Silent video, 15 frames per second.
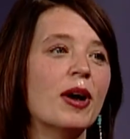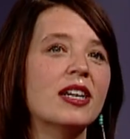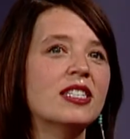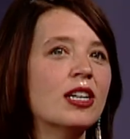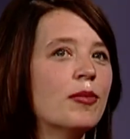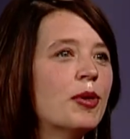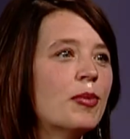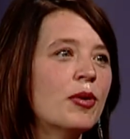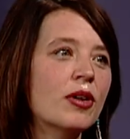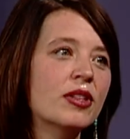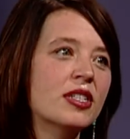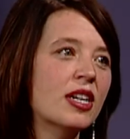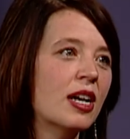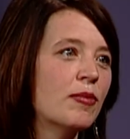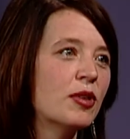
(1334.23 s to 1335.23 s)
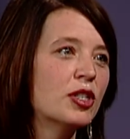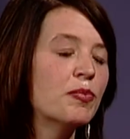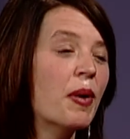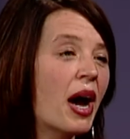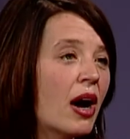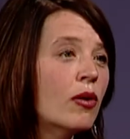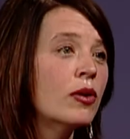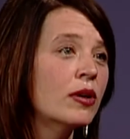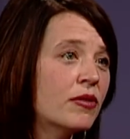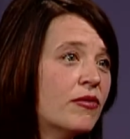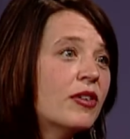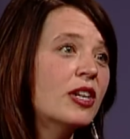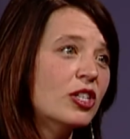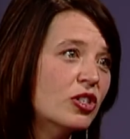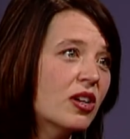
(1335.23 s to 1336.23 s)
I tell people all the time, there's power in
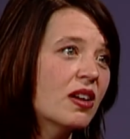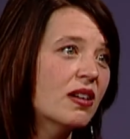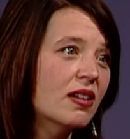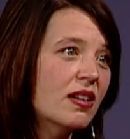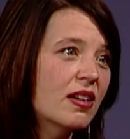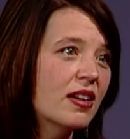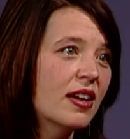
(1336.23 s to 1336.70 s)
finishing.